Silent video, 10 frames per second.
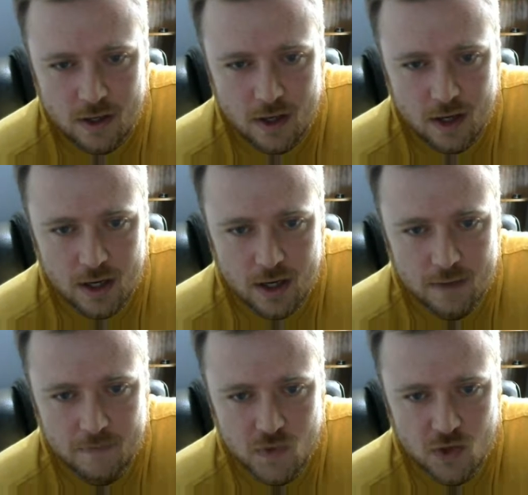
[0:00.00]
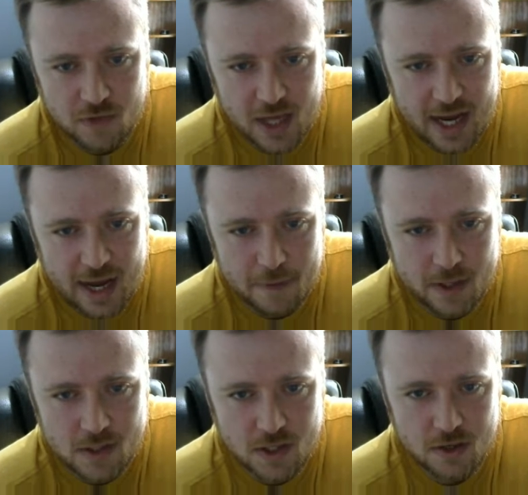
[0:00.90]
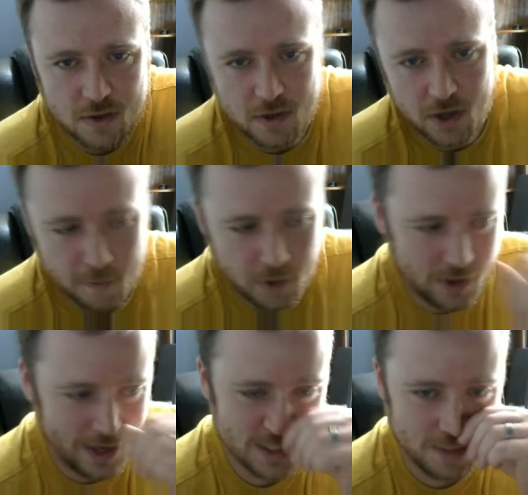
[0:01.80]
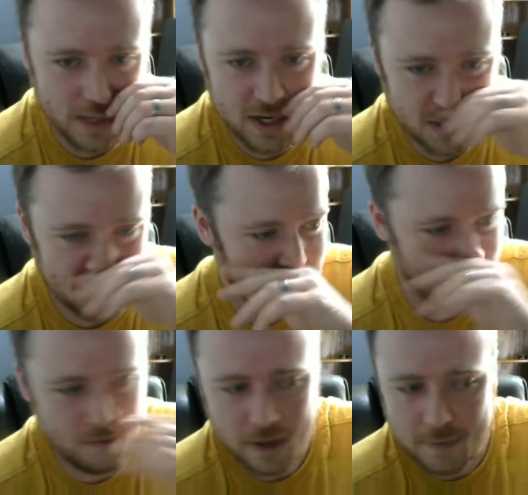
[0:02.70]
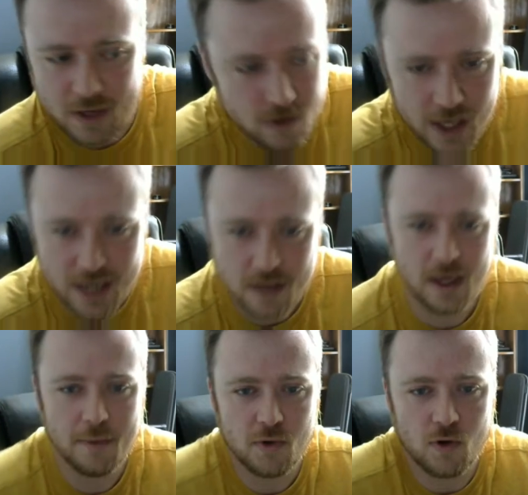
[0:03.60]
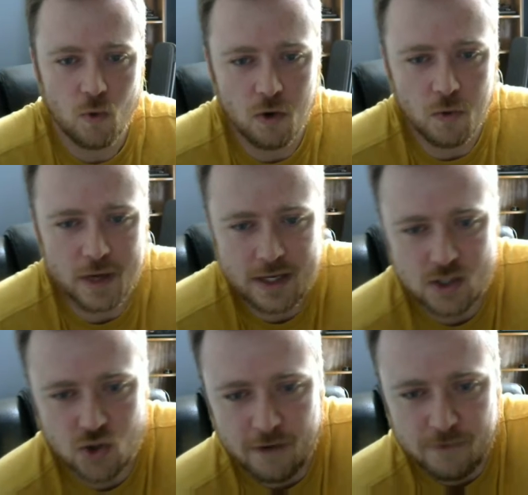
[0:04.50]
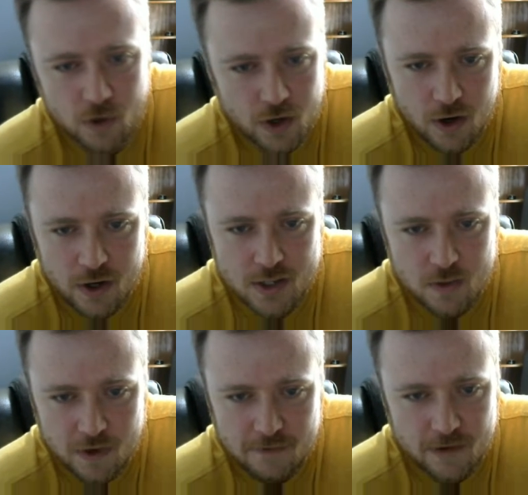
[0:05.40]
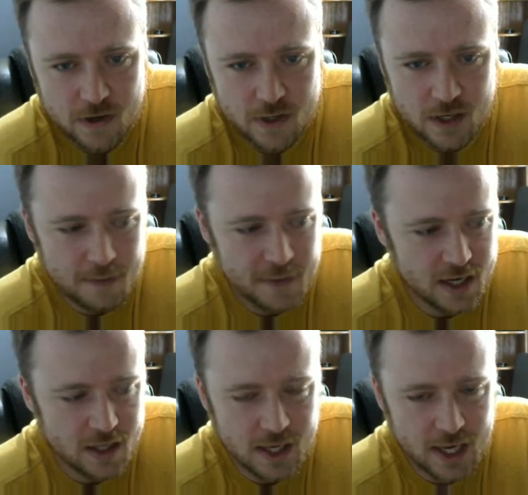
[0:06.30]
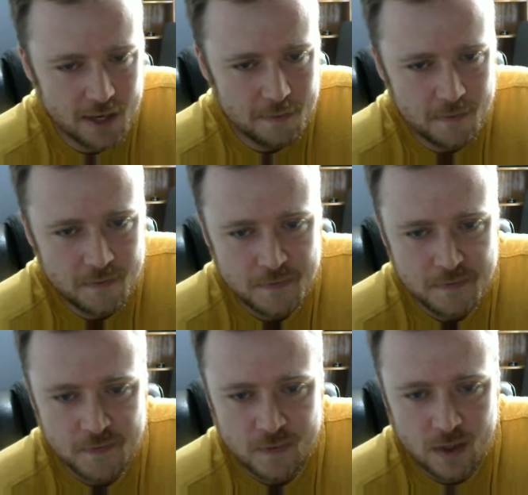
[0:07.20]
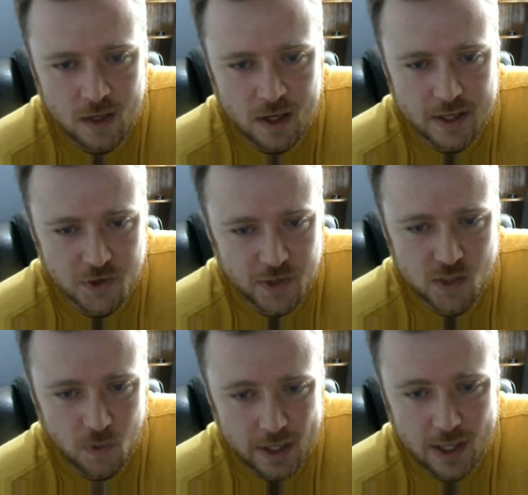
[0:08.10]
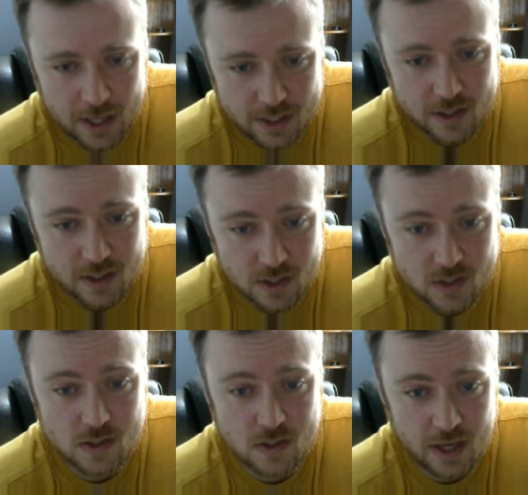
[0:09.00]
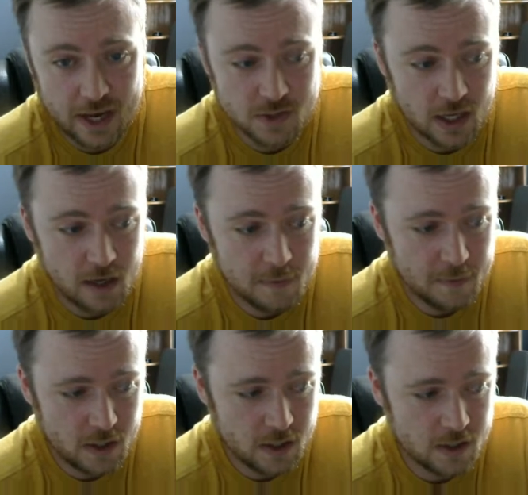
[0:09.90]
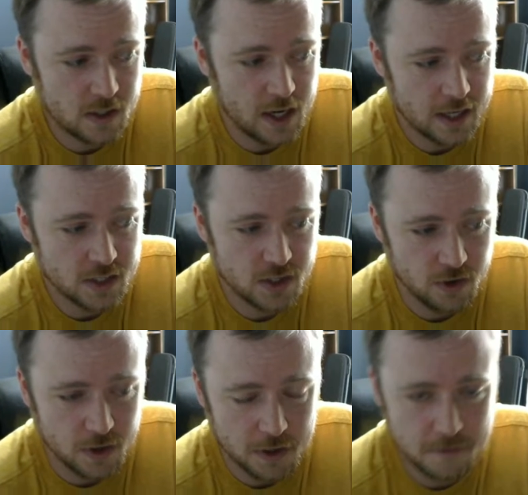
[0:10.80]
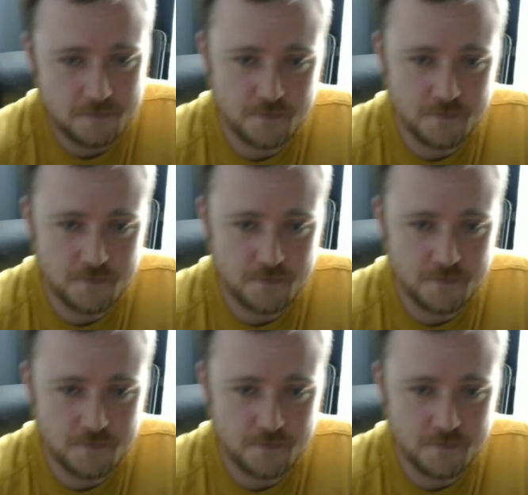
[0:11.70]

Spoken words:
So if that happens and your opponent has some minions on board, maybe you're like able to Whirlwind and draw 4 cards and refill and get back in the game. So that's why I like that this counts enemy minions and not just your own.